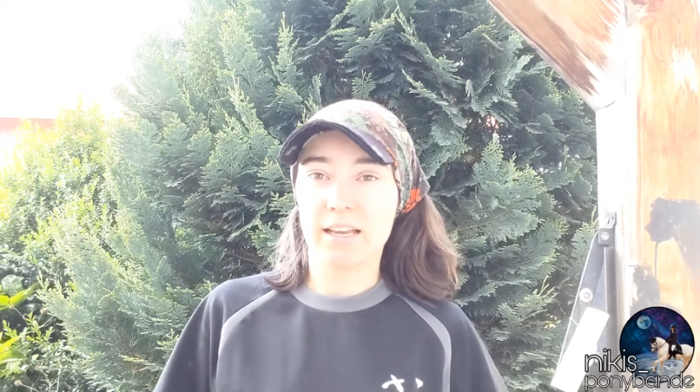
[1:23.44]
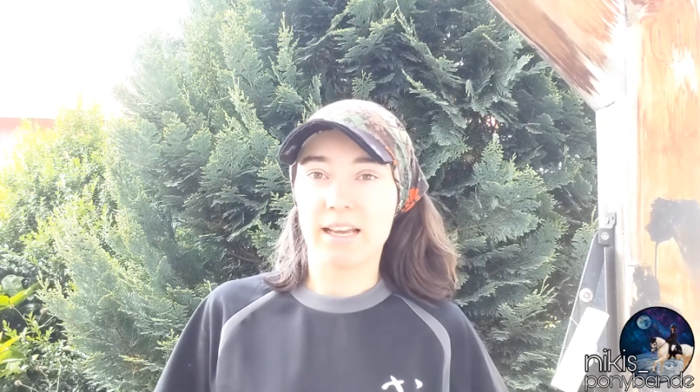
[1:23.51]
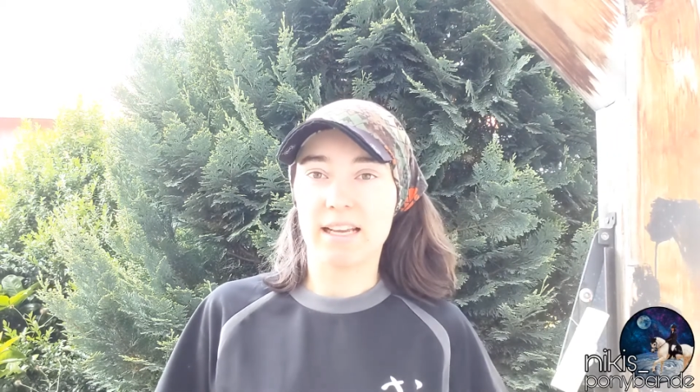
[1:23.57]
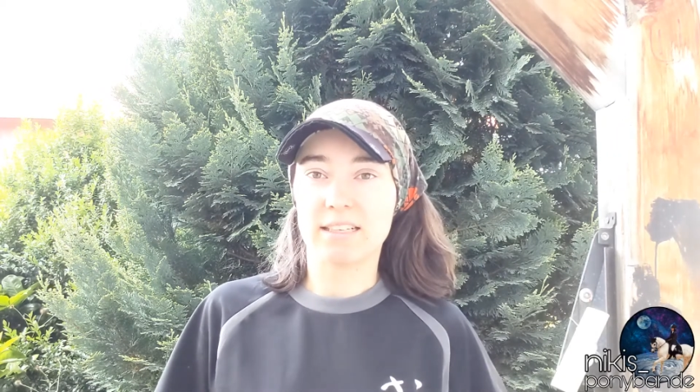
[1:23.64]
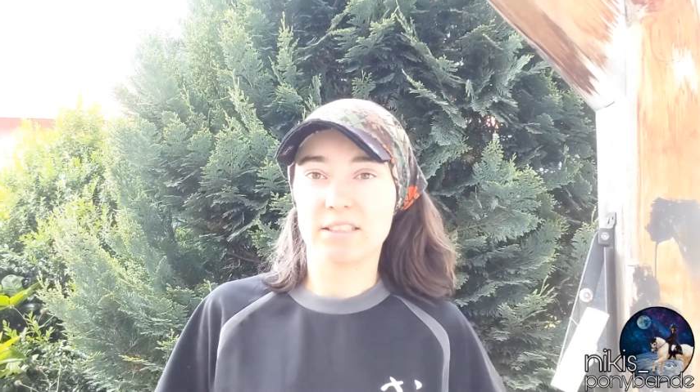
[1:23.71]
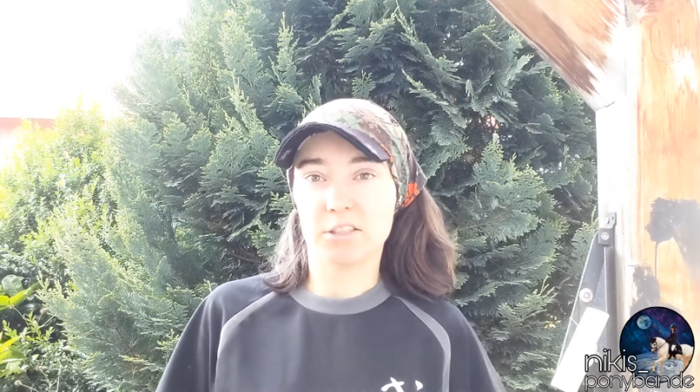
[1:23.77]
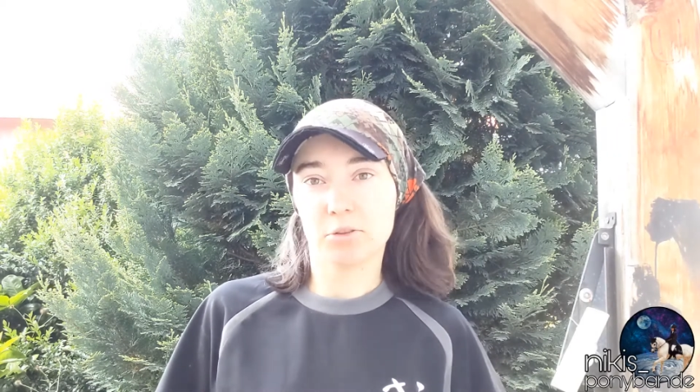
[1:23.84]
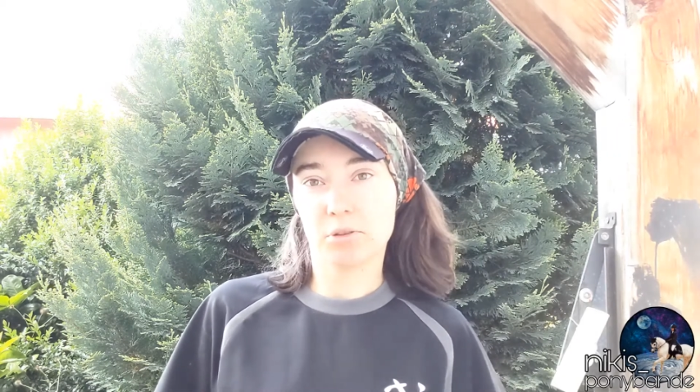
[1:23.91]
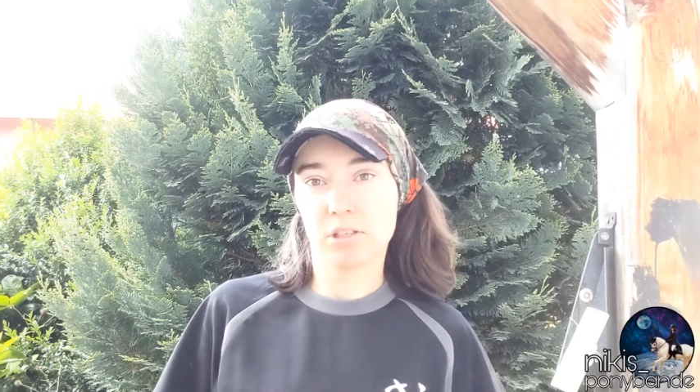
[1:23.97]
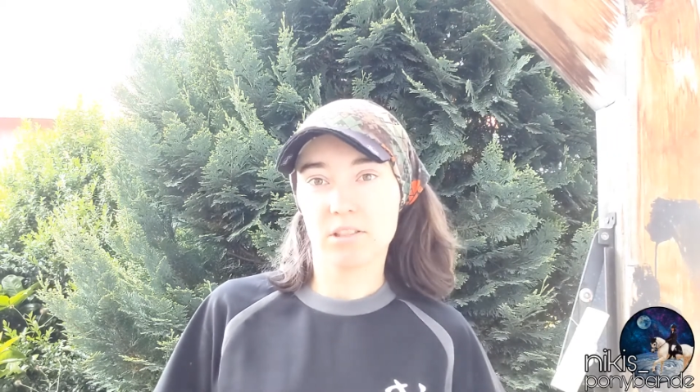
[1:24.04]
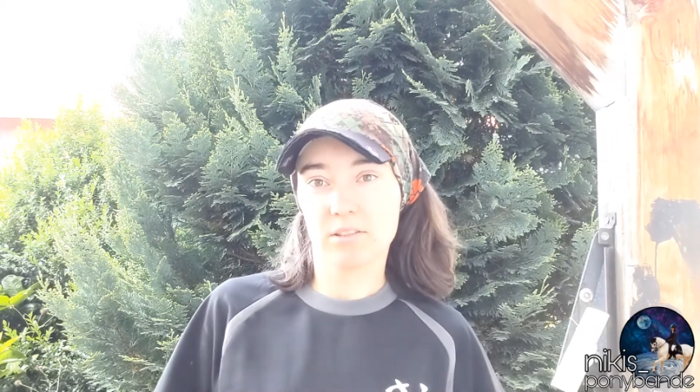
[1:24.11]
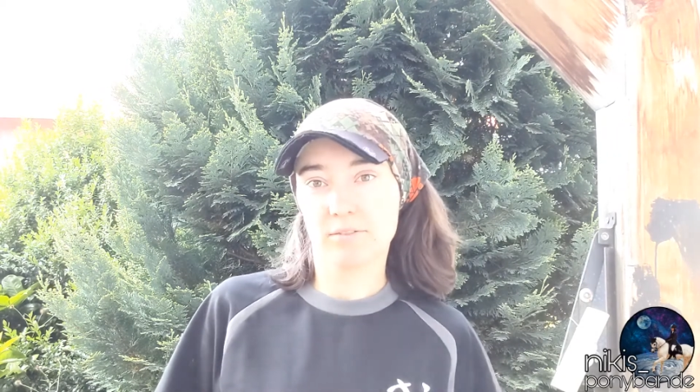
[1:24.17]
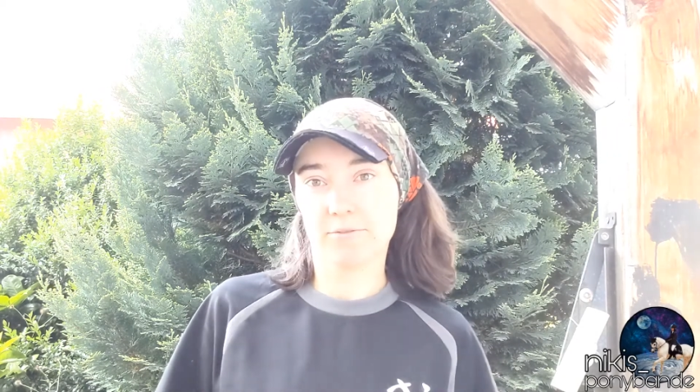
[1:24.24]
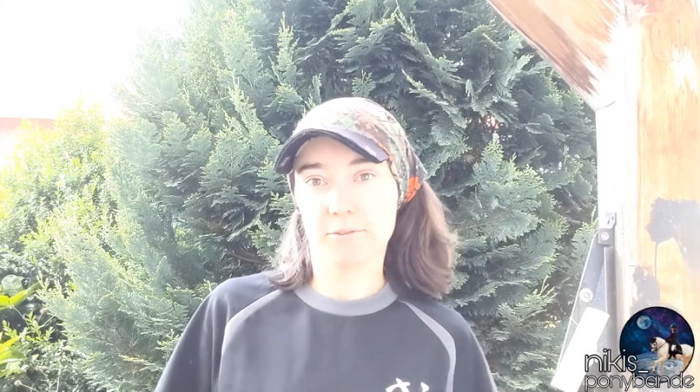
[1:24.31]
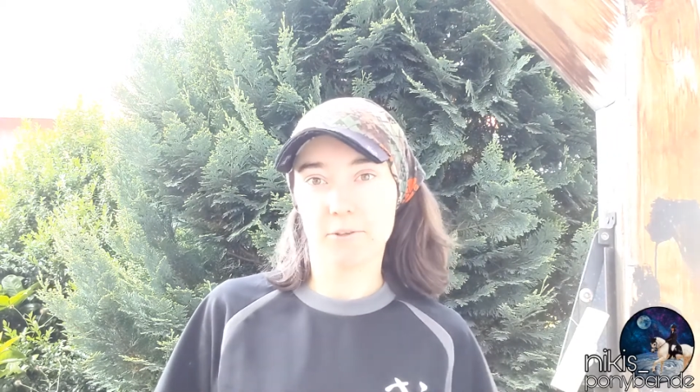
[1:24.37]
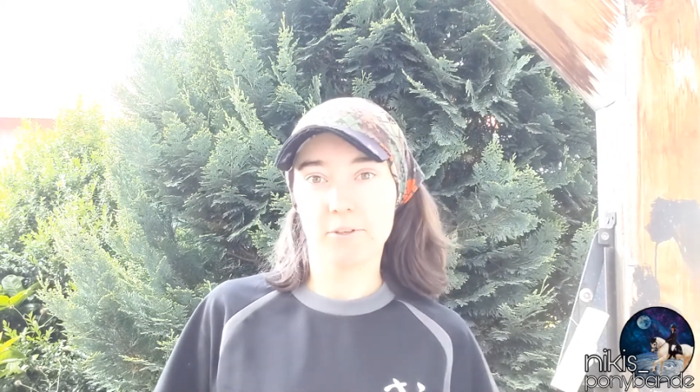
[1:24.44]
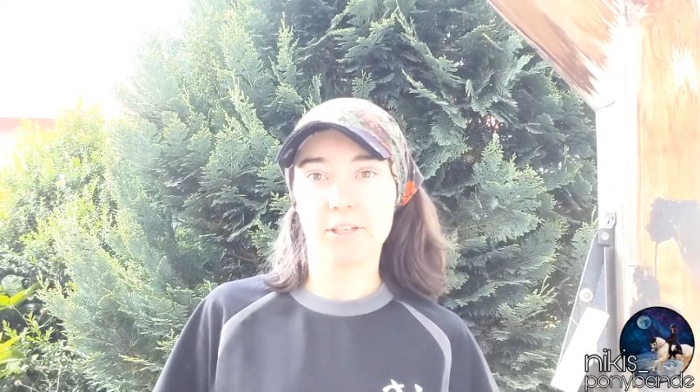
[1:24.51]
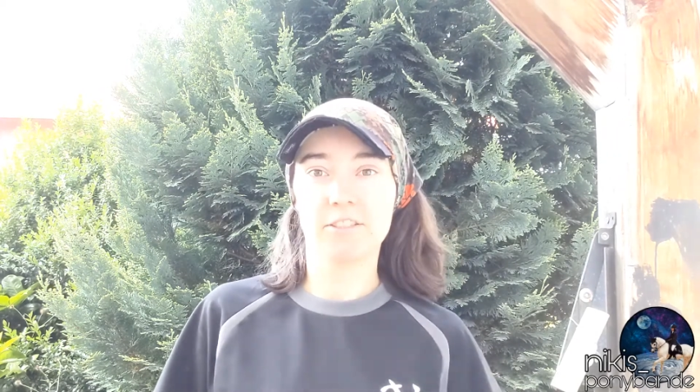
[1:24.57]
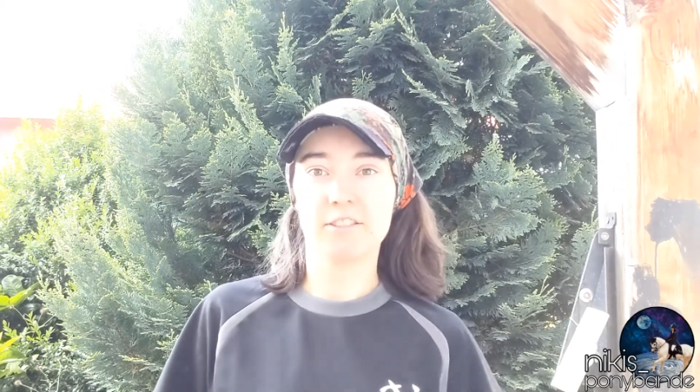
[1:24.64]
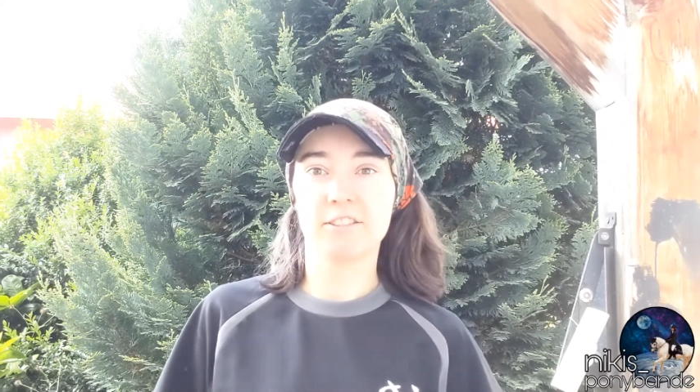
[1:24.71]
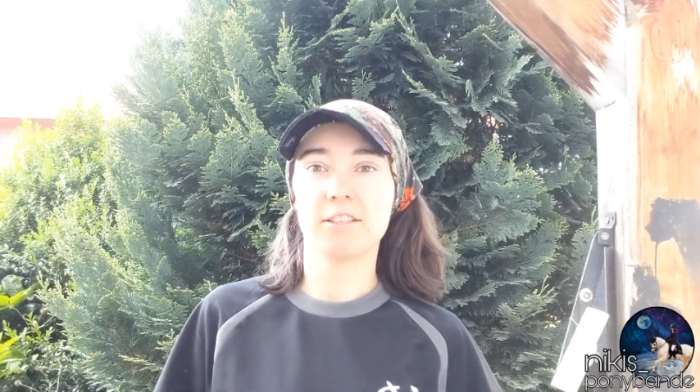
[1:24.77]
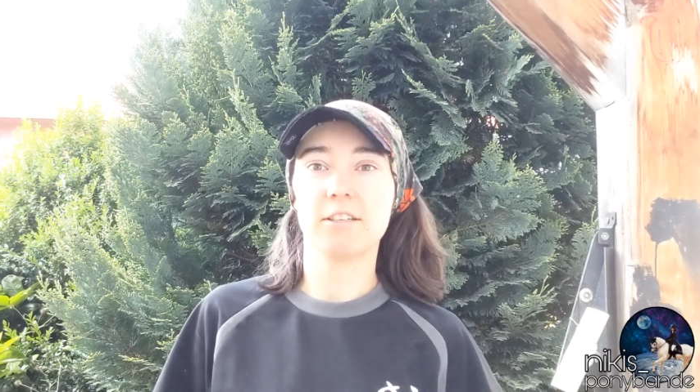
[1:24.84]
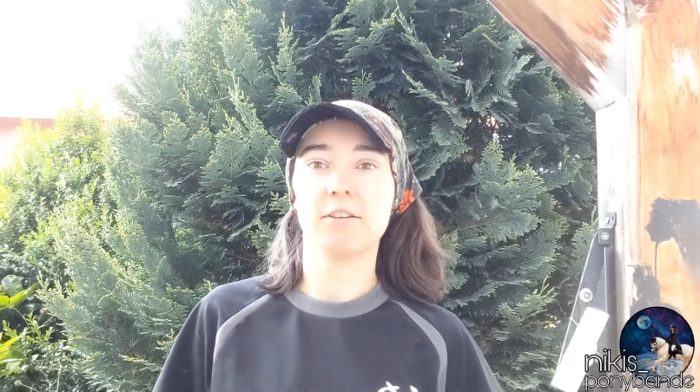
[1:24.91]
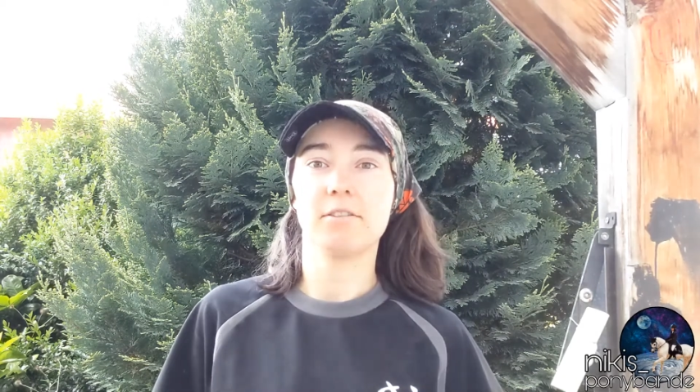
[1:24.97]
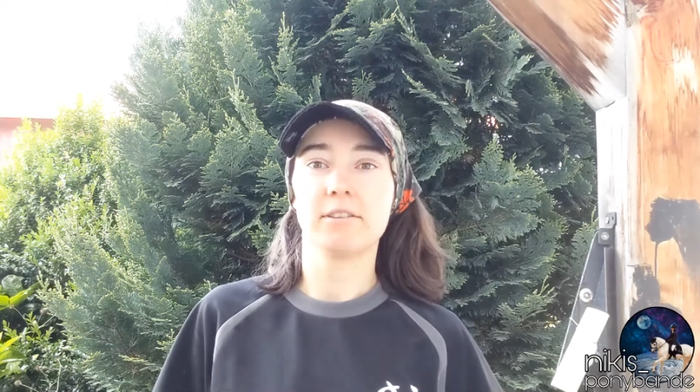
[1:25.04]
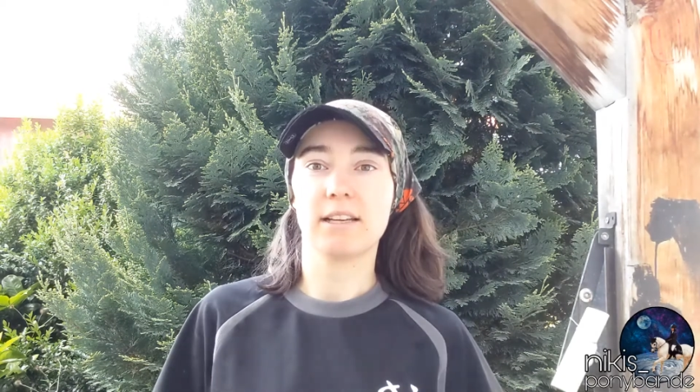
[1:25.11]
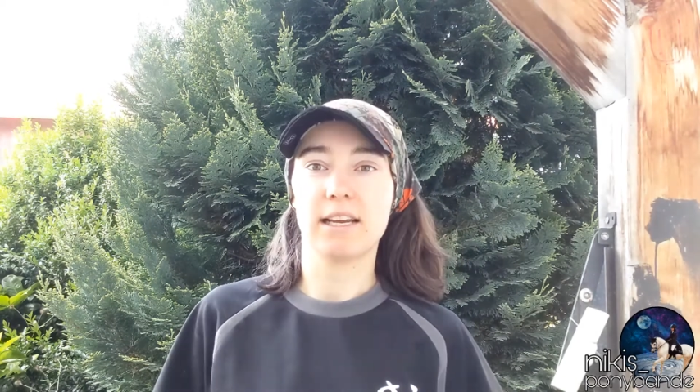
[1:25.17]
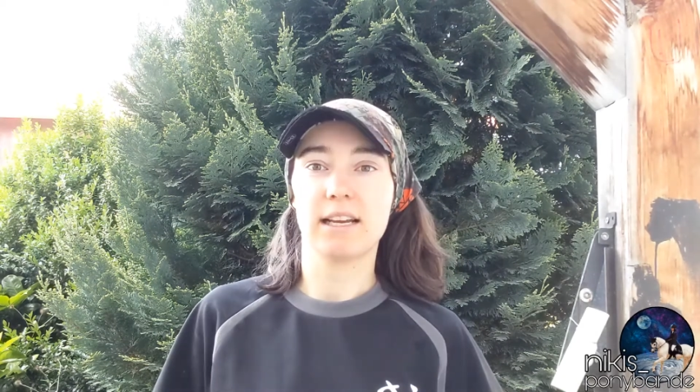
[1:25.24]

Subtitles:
as Yuki is 4 years old